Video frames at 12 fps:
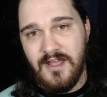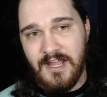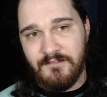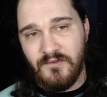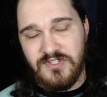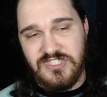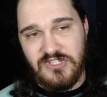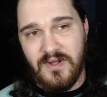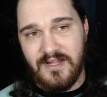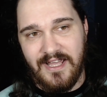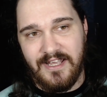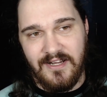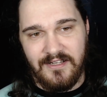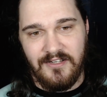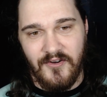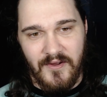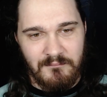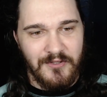Every once in a while, I
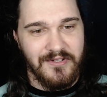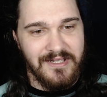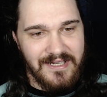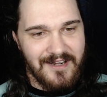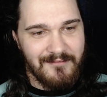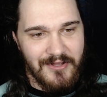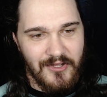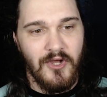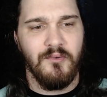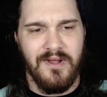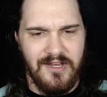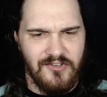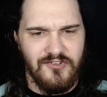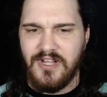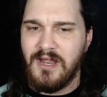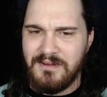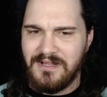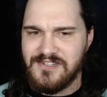you know I'm looking at him like, oh wait, dude,
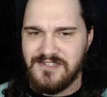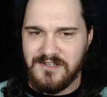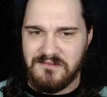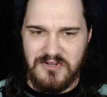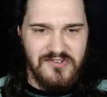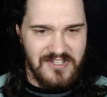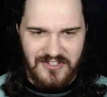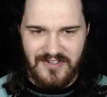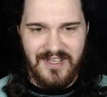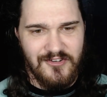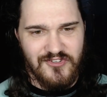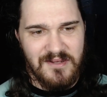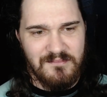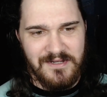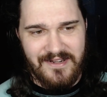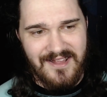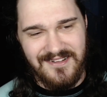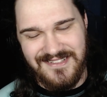you got to be listening to music. You got to drop
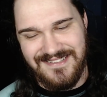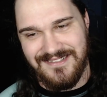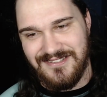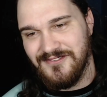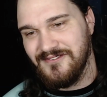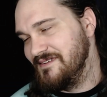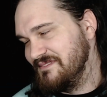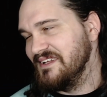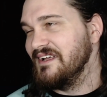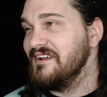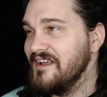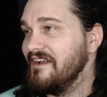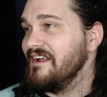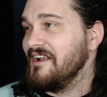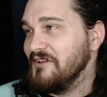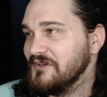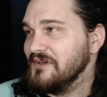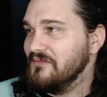an analysis soon. I'm like, all right,
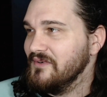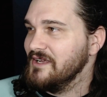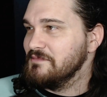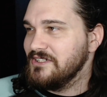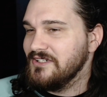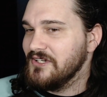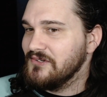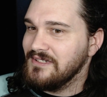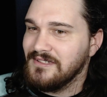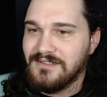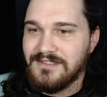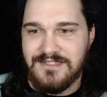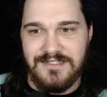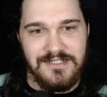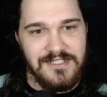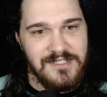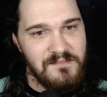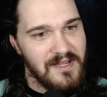I'll look away. But you know, it
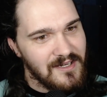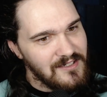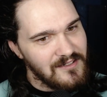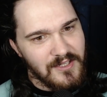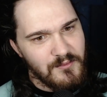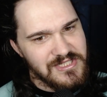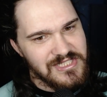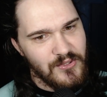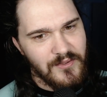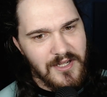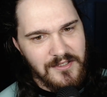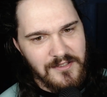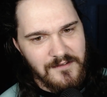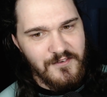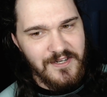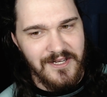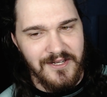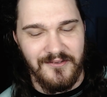sucks you back, and you're like, what's going on in the
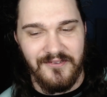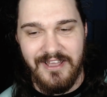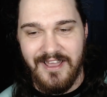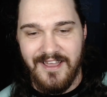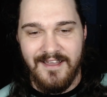video?